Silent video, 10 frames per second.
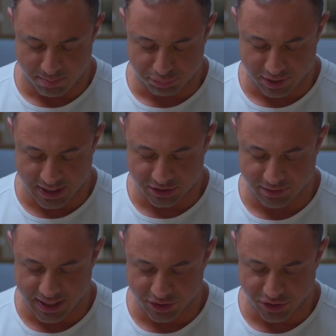product
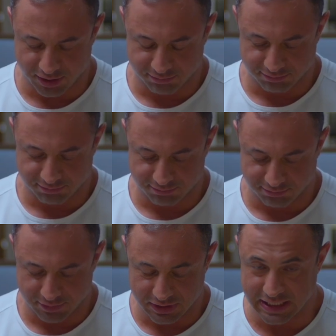strategy,
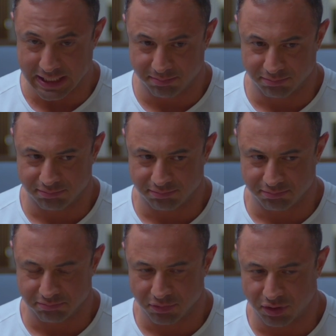team
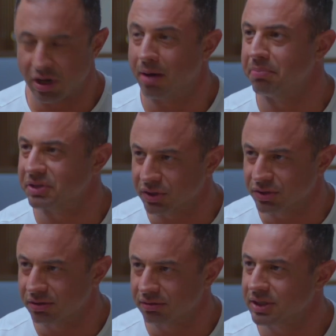
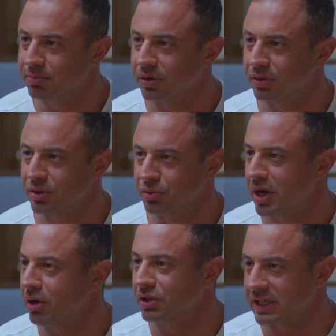composition, let's put it this
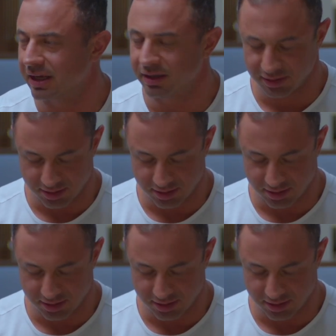way, or talent